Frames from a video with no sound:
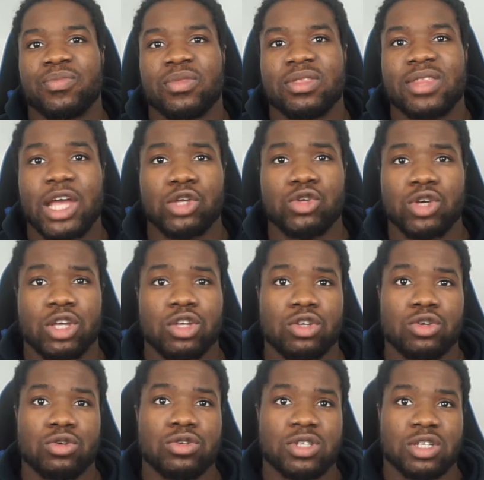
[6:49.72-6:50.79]
that you can
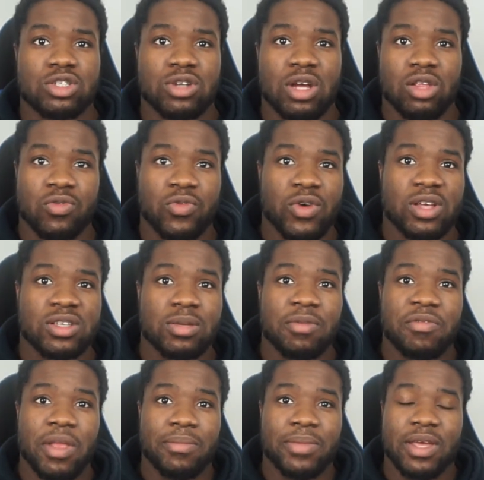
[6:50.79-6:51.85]
use and transfer. Some of
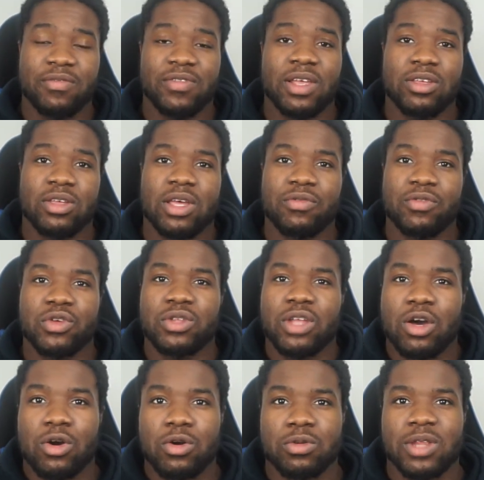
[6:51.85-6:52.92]
them give you their
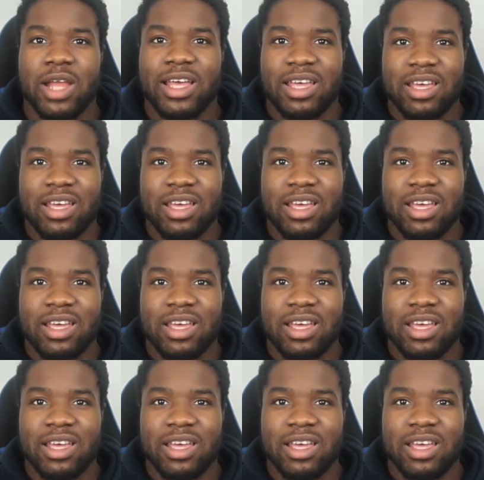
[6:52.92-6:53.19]
own like